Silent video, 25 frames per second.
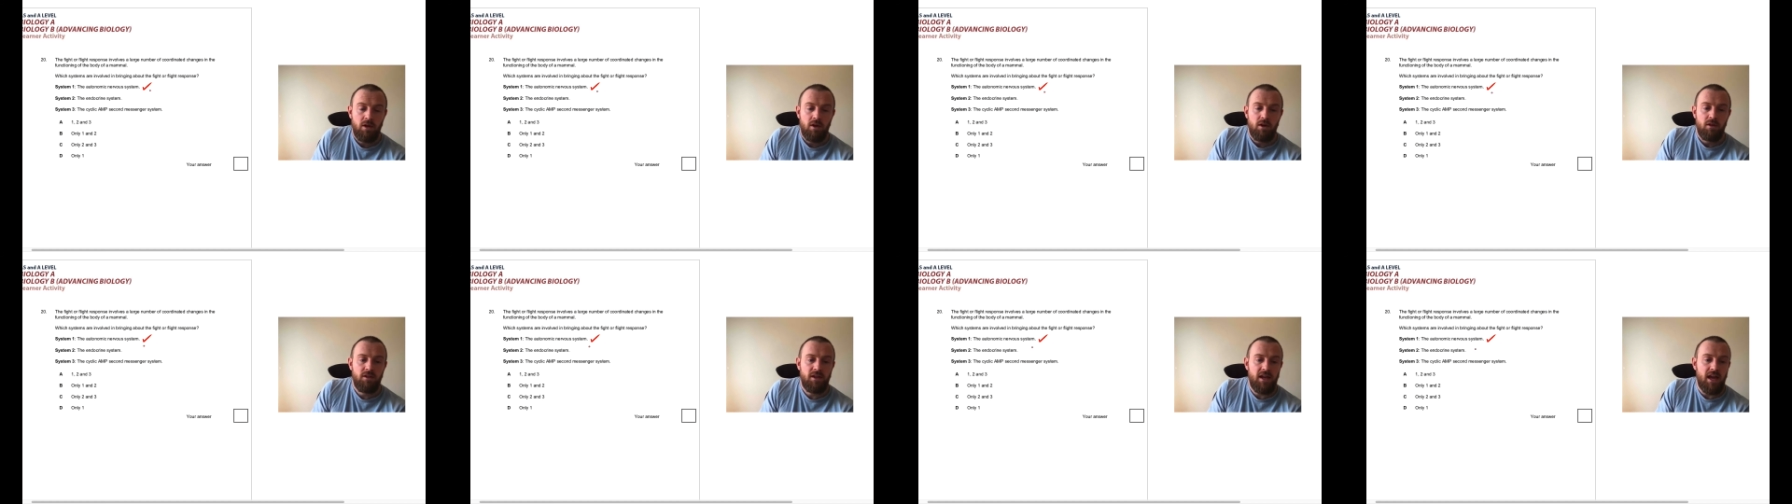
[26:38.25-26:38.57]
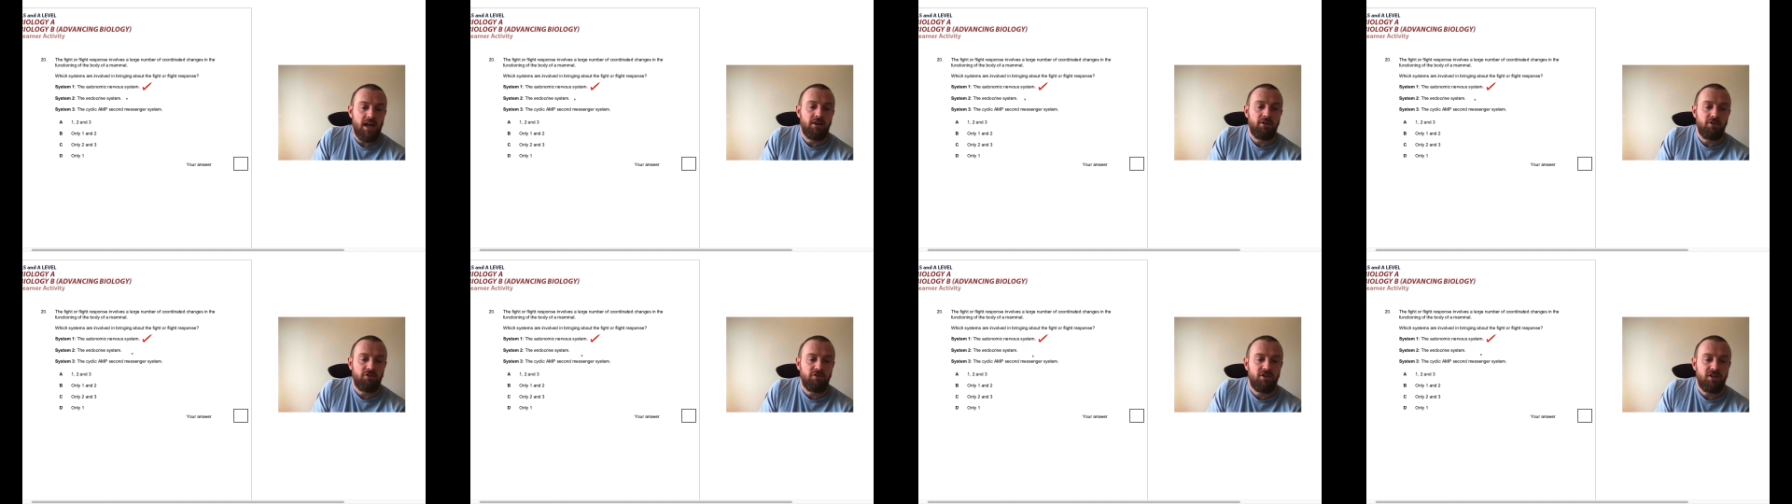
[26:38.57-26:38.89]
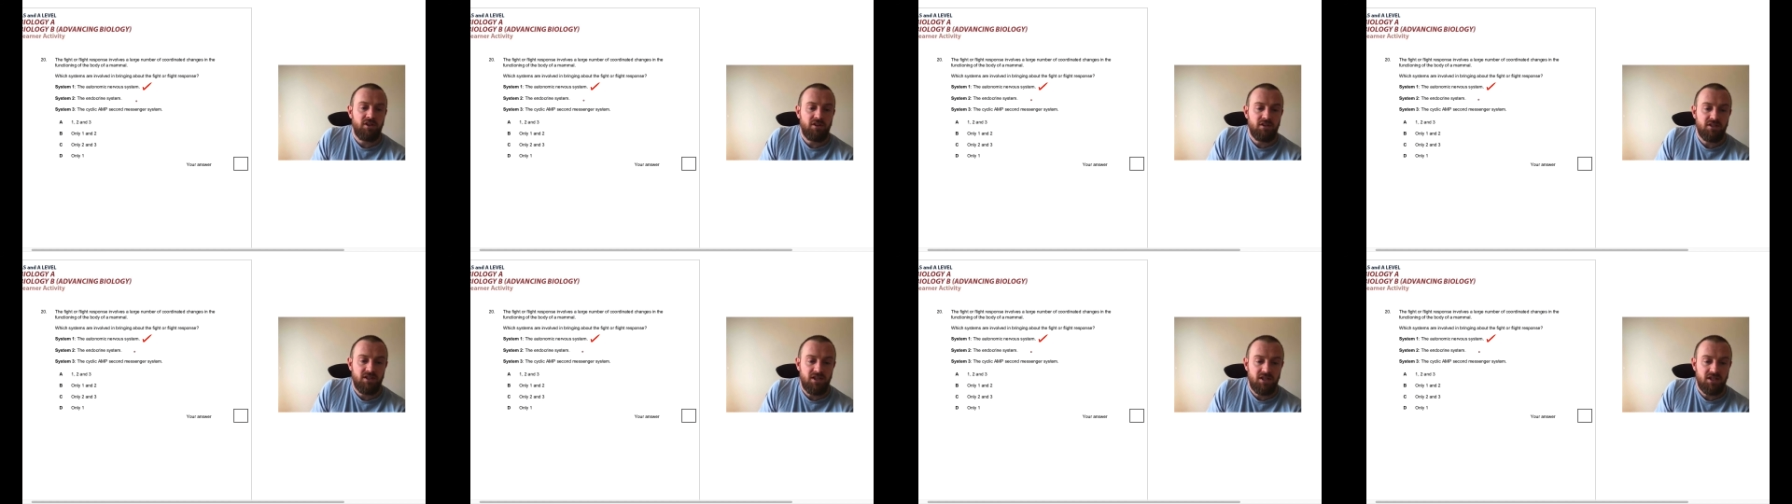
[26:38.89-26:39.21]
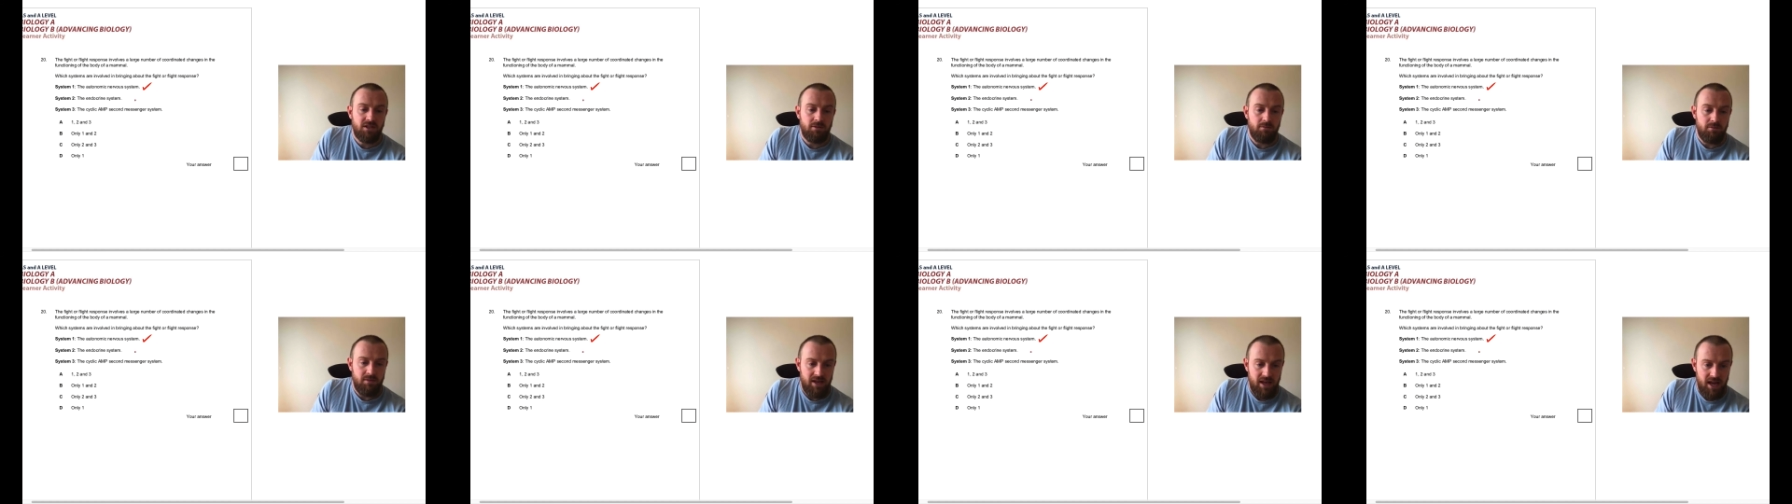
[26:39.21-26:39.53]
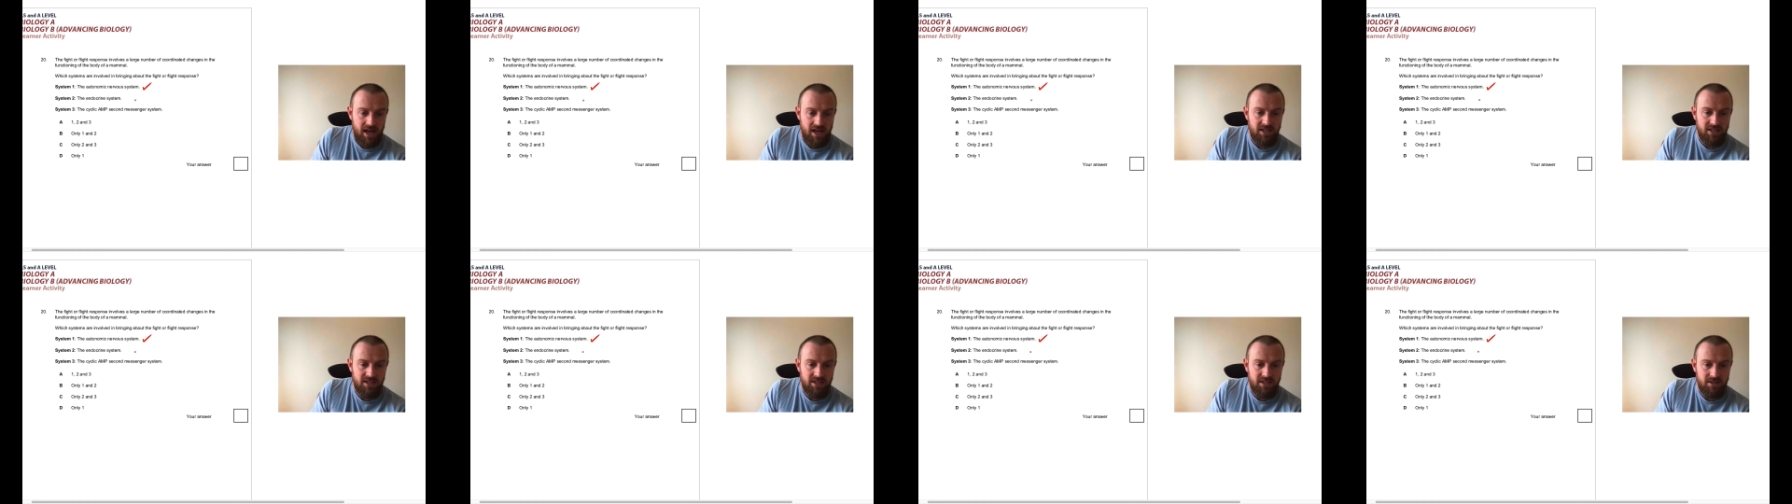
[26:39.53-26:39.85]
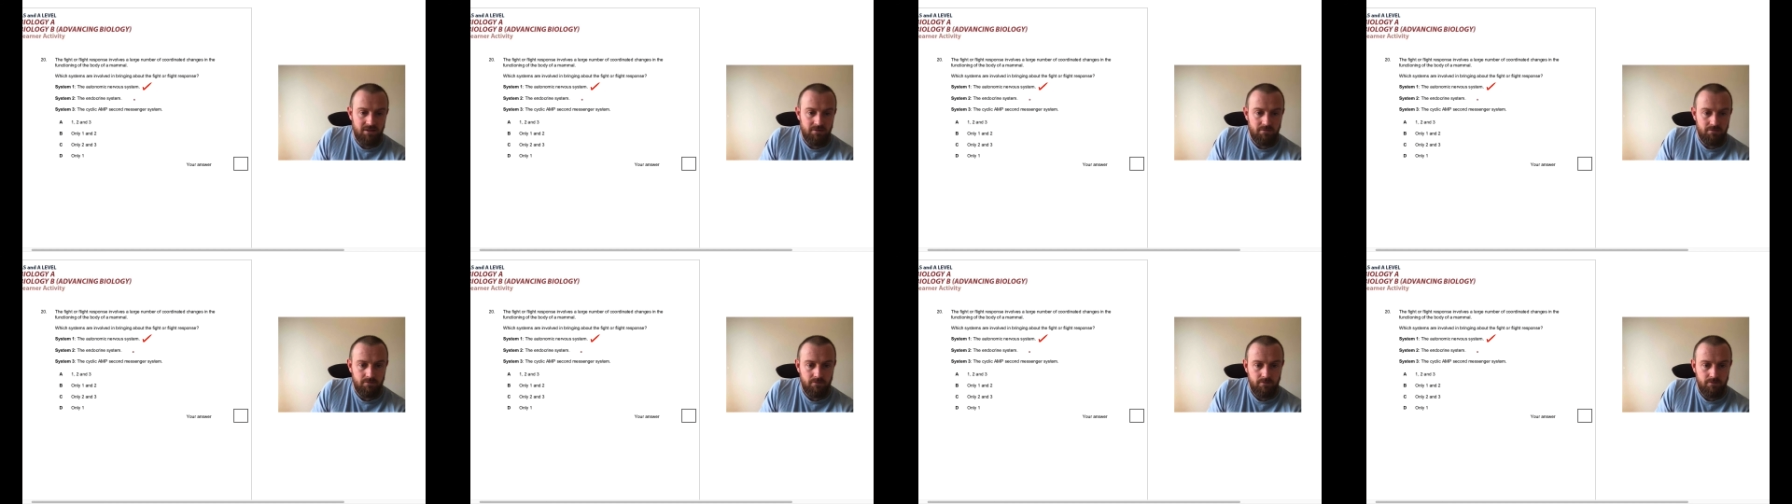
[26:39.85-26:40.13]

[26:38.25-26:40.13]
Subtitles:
The endocrine system, yes.